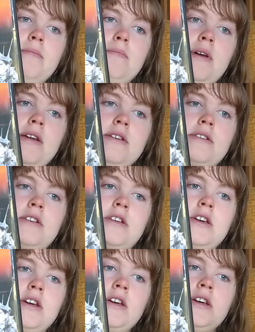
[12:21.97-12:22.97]

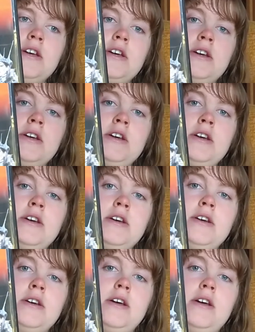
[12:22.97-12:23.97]
make
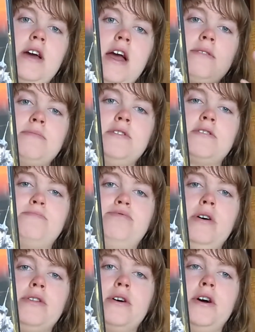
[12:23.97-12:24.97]
Edmund's
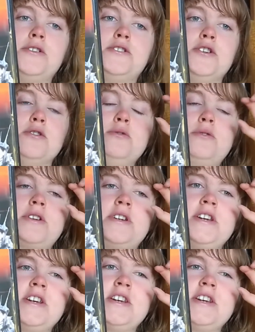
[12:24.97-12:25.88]
brother a duke